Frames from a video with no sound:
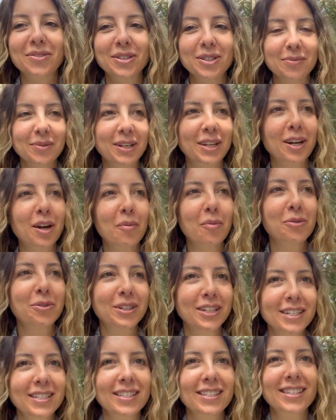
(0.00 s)
we're spending a couple more
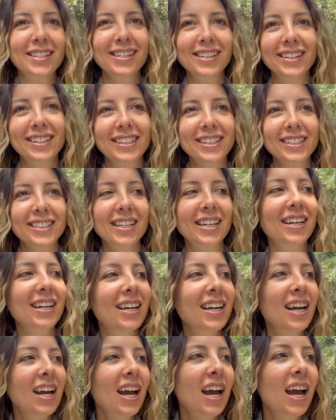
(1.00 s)
days in Sayulita,
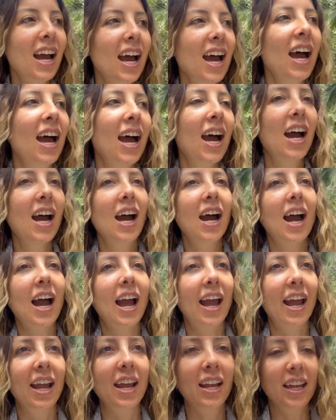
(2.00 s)

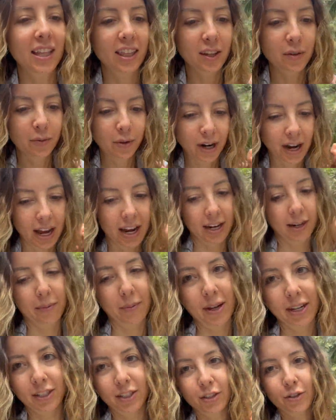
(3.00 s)
and then we're heading
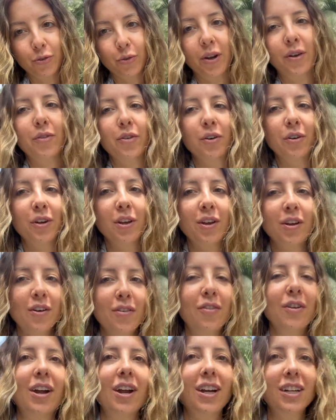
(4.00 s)
back to Nuevo
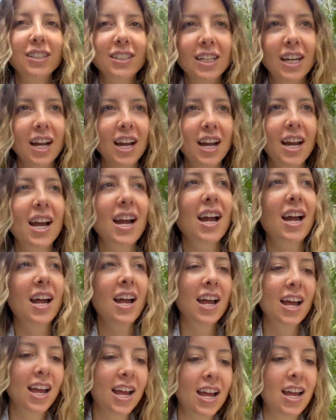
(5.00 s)
Vallarta
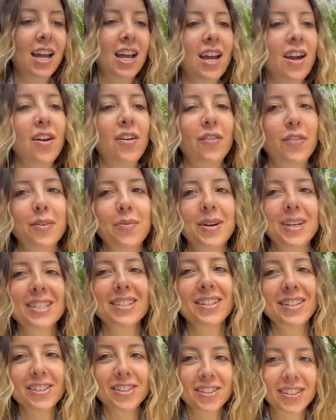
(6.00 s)
for my
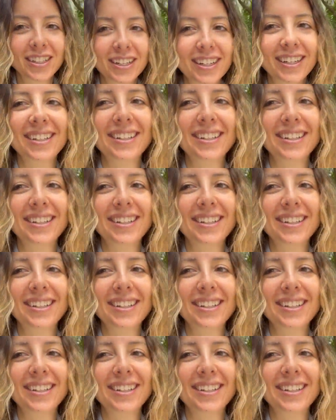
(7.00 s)
surgery.